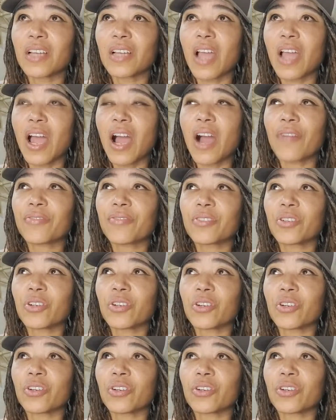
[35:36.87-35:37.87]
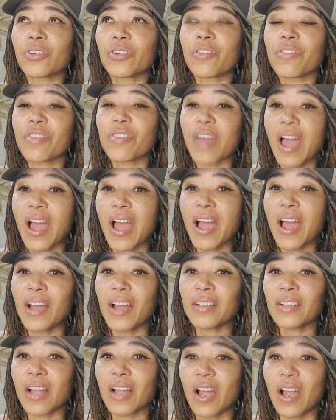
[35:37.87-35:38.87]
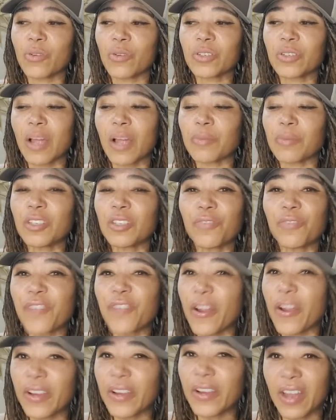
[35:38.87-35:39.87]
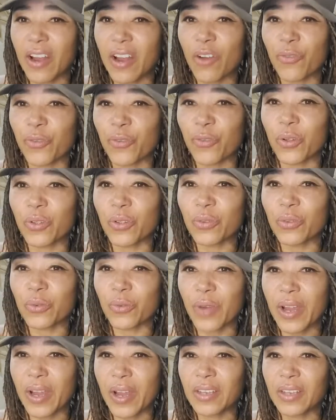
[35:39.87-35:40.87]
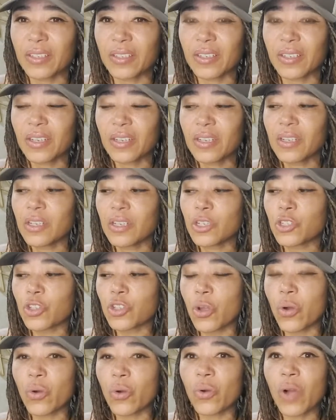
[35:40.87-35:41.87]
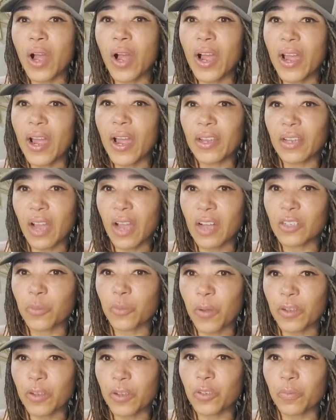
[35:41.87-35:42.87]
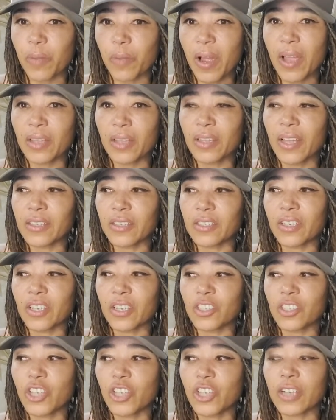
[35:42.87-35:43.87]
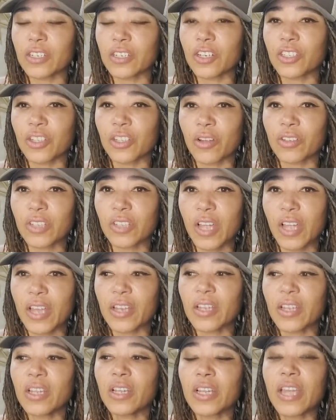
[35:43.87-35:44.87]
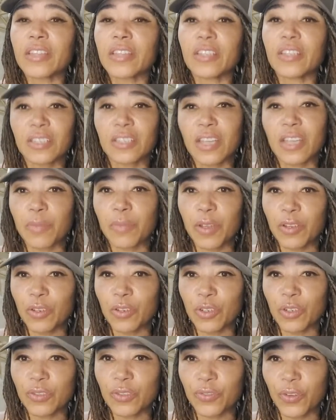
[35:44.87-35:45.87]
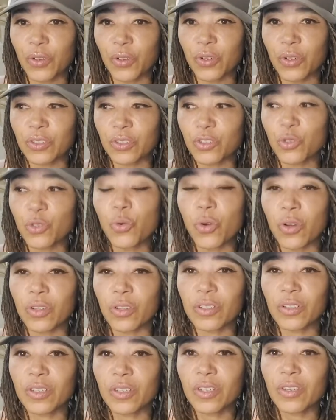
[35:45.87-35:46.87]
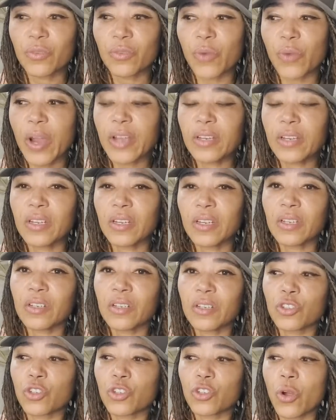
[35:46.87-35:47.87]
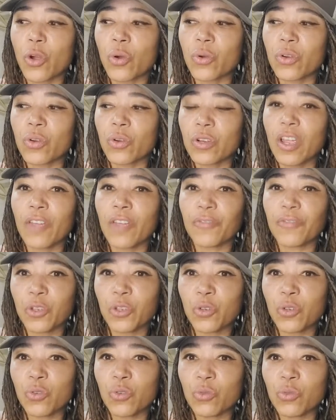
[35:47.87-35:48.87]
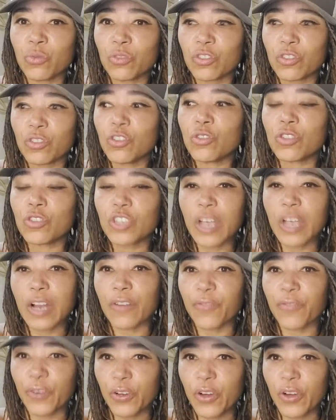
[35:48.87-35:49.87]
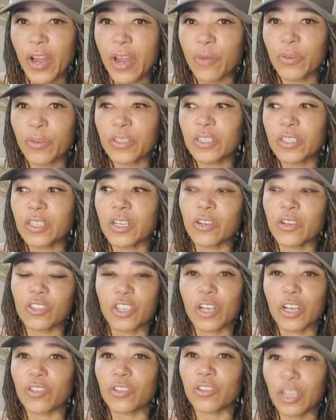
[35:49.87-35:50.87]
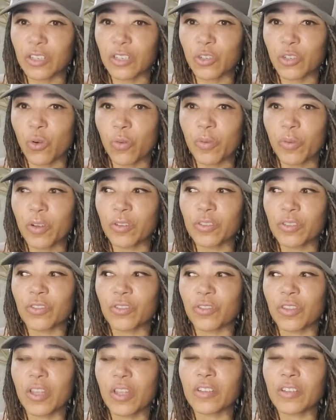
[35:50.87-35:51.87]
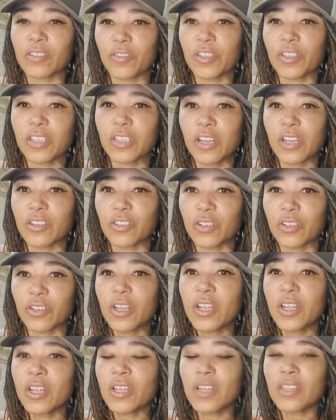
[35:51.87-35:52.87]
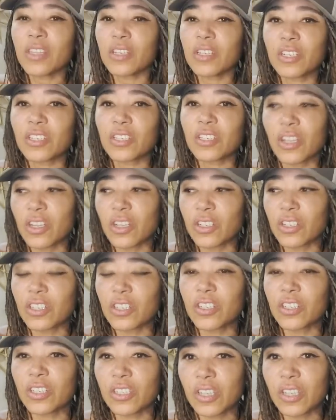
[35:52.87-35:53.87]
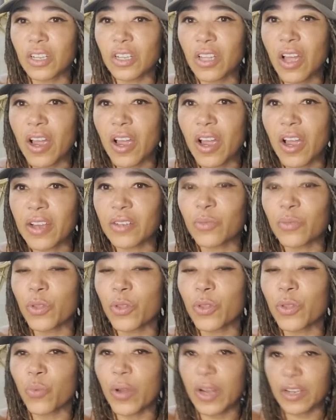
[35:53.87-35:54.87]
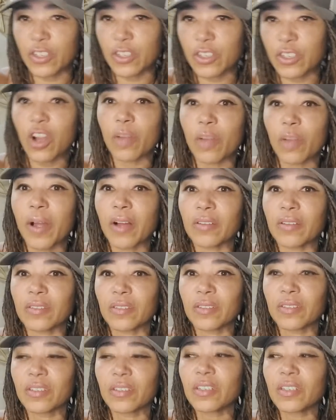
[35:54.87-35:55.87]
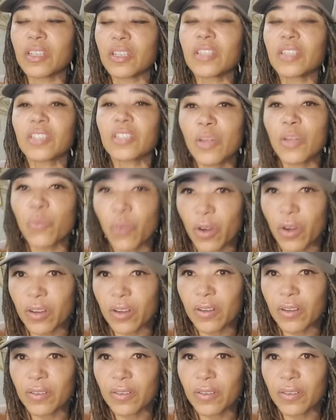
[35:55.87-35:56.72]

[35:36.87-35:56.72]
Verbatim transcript: after that, I was, I'm just very careful, right? So I got sponsored by Let's Get Checked because I was like, okay, this can be a useful tool, right? So if you you check for your A one C or check your sex hormones or things of this nature, this is a this is aligned with what I talk about. This can work,